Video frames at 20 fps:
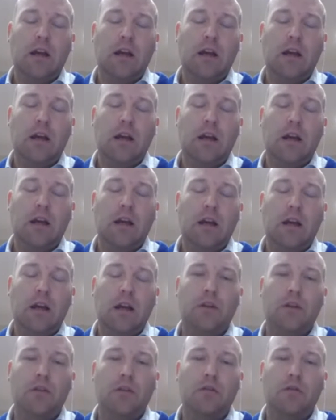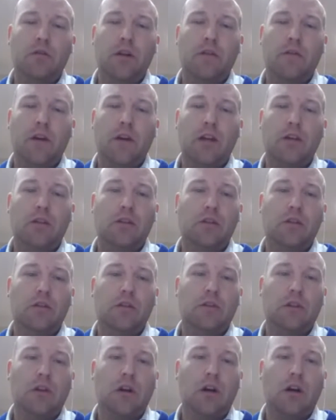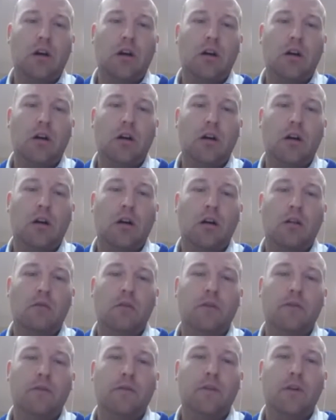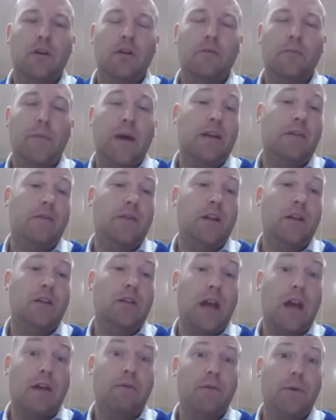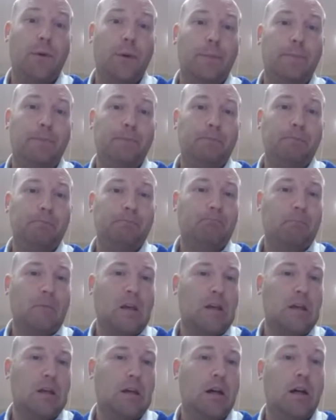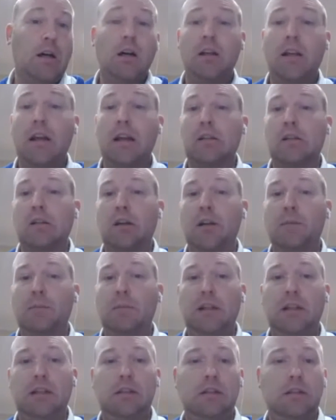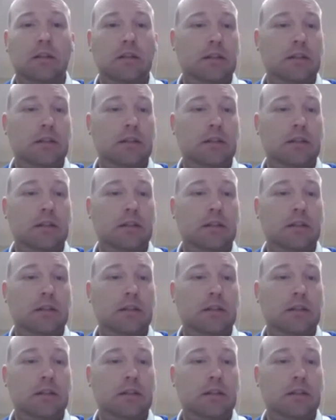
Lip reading: all of these future innovations are of benefit to everyone. Next slide, please.